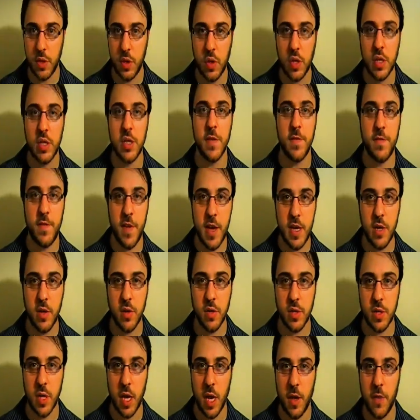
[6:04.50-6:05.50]
You can defend
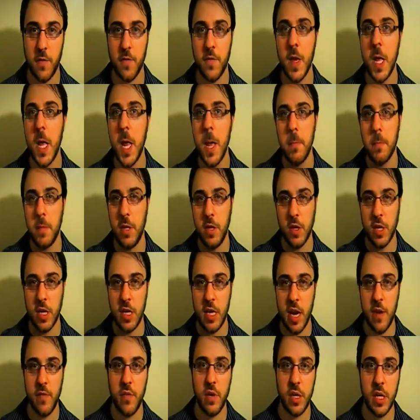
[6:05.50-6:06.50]
yourself, but you can
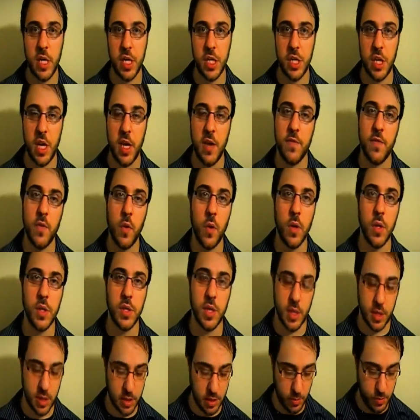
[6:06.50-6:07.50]
never initiate force
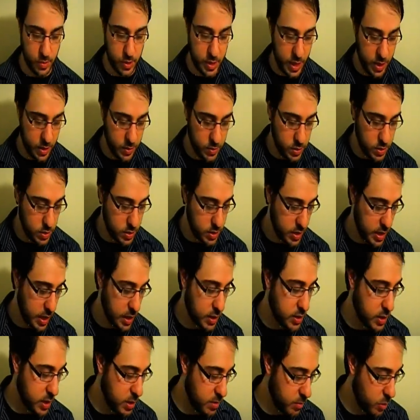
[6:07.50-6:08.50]
on someone else.
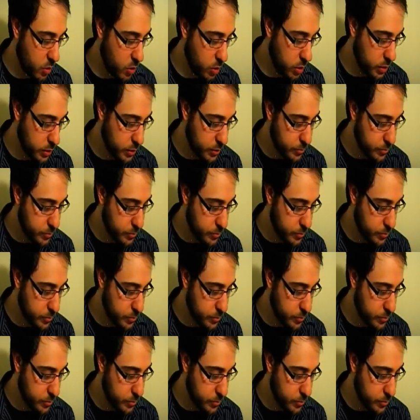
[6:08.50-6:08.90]
That's immoral.